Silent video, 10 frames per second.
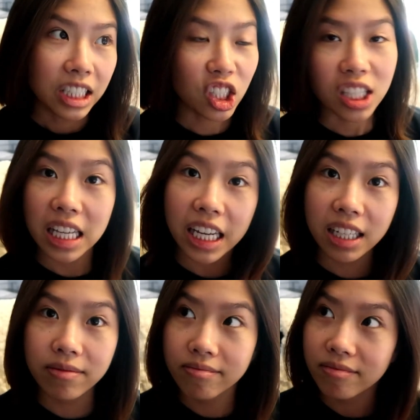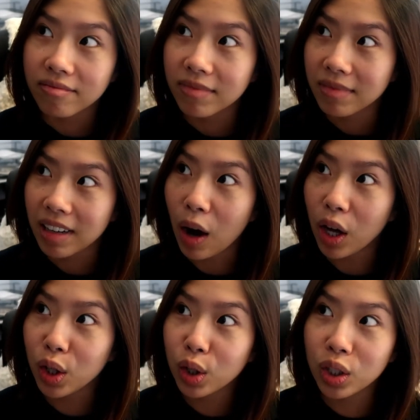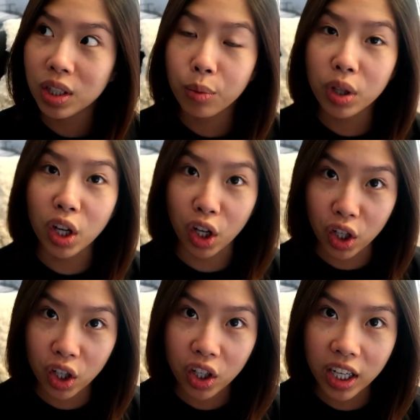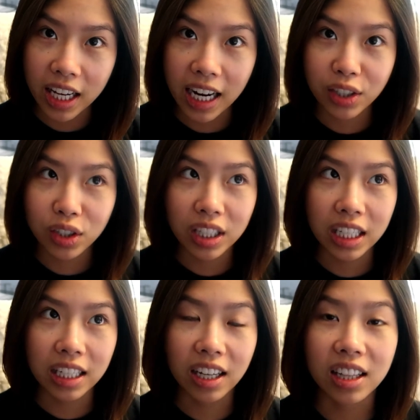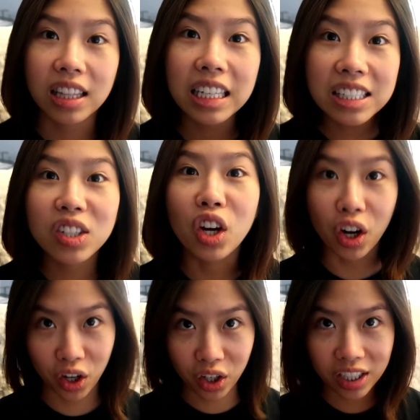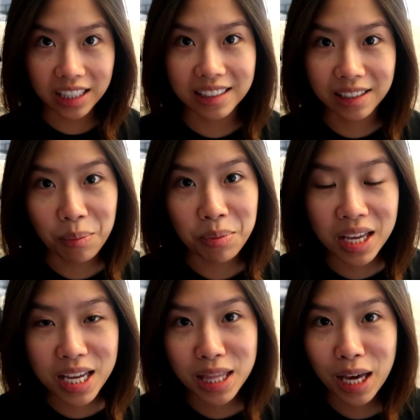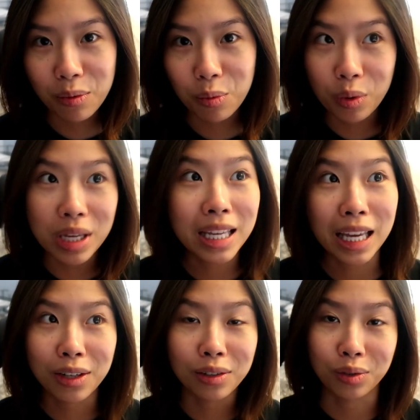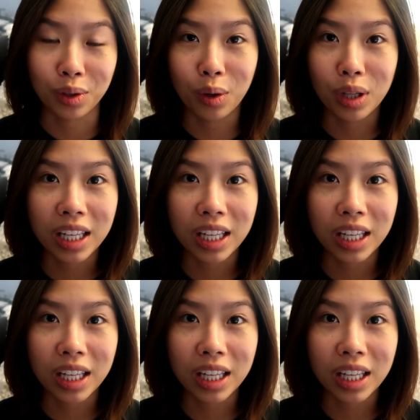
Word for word: Just like how I learned to live with GERD and actually at least GERD is something that we can control.